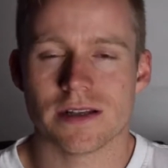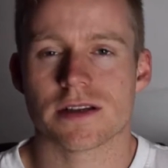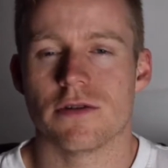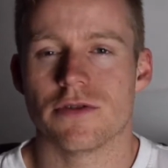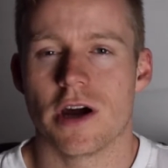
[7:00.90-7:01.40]
It's
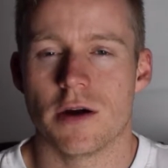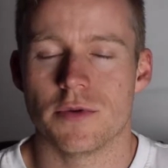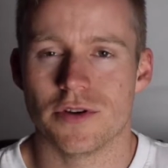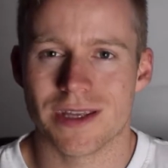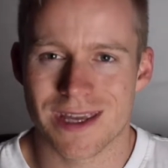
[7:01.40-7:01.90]
going to help
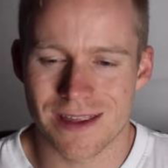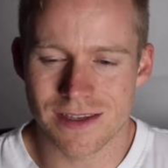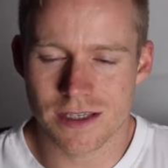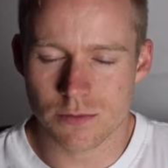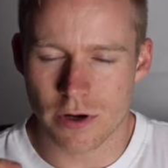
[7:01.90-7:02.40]
you to get,
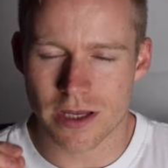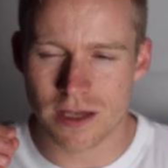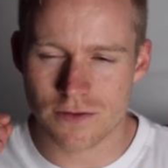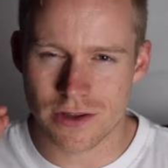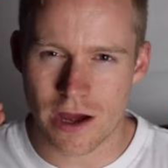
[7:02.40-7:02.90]
this is what
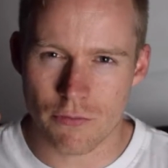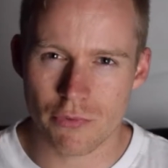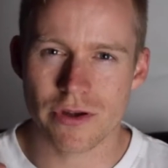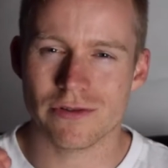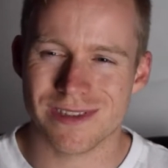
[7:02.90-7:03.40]
gives you that
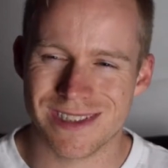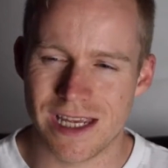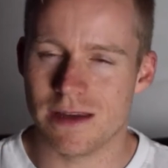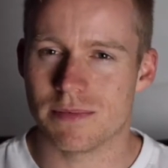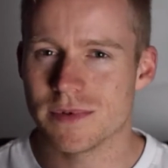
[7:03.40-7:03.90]
real
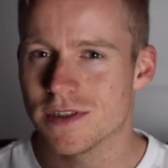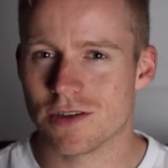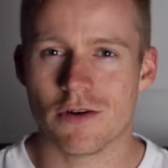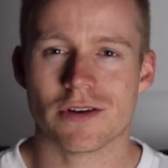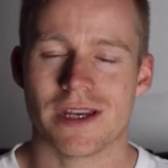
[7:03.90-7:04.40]
deep,
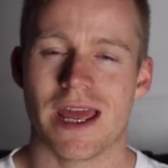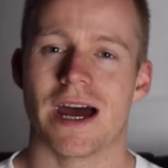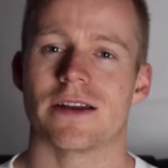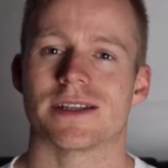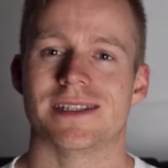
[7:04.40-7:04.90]
zonked
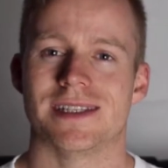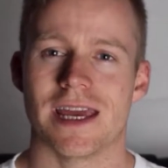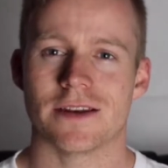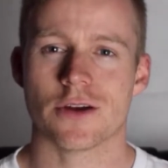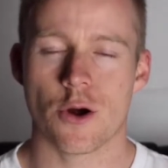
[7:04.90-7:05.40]
out,
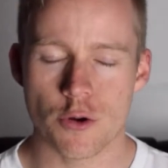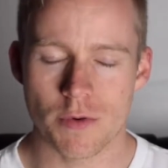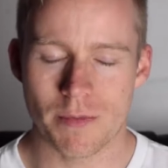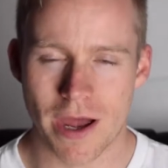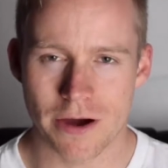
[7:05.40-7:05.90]
dead
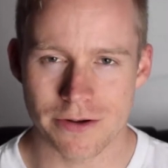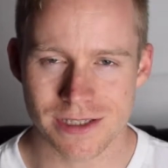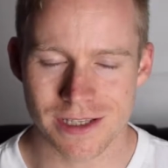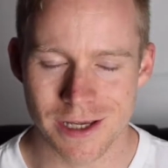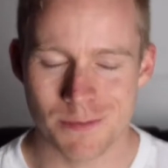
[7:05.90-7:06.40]
coma powder
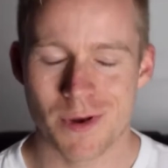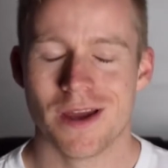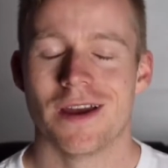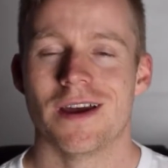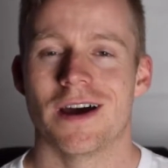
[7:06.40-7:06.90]
sleep.
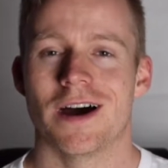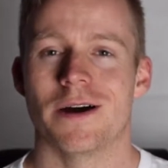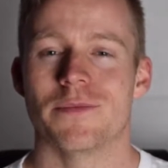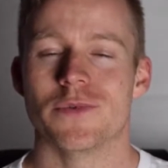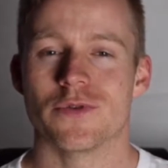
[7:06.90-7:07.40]

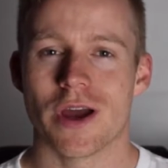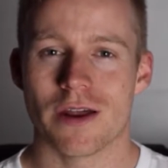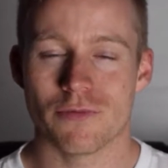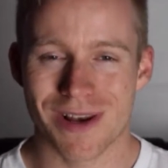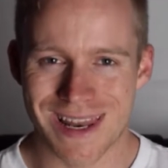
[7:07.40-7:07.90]
You'll
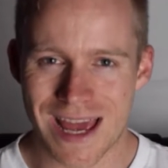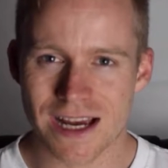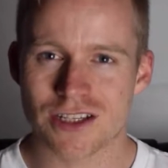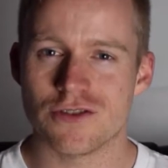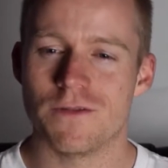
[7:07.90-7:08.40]
get
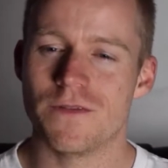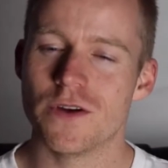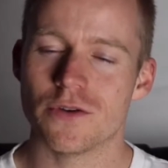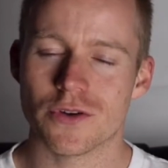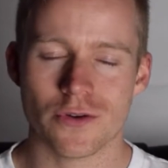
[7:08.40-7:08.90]
relaxed, you
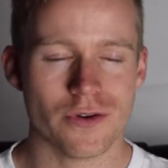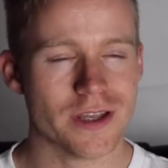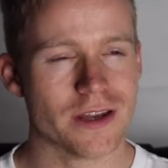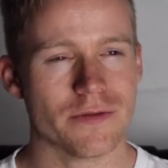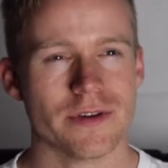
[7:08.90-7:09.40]
feel good, you
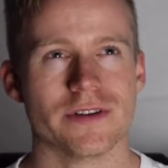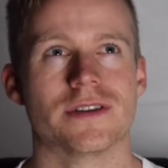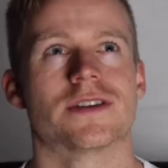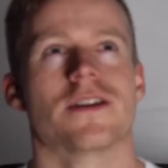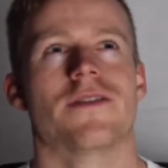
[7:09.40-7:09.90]
get a real
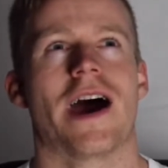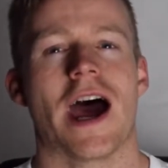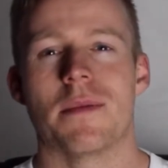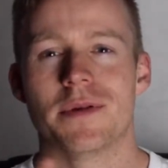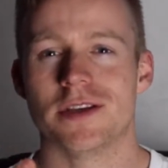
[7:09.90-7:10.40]
sort of
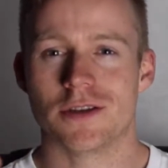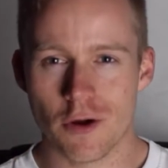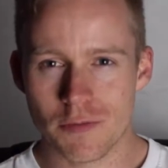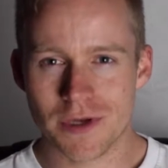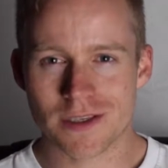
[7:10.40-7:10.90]
happy,
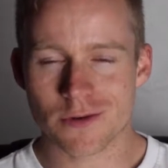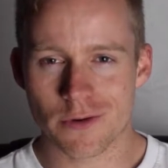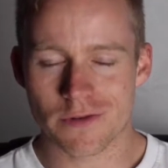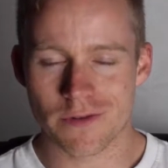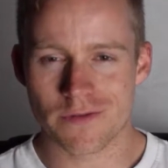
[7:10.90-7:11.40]
dopey
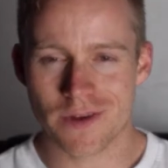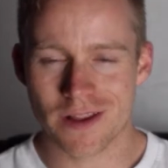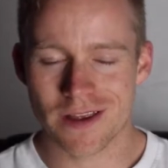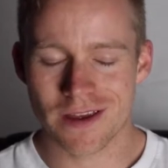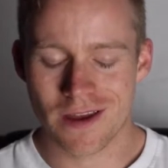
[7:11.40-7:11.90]
sort of a
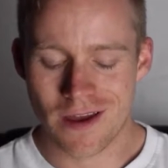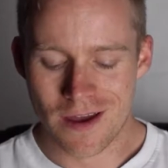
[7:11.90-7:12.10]
feeling.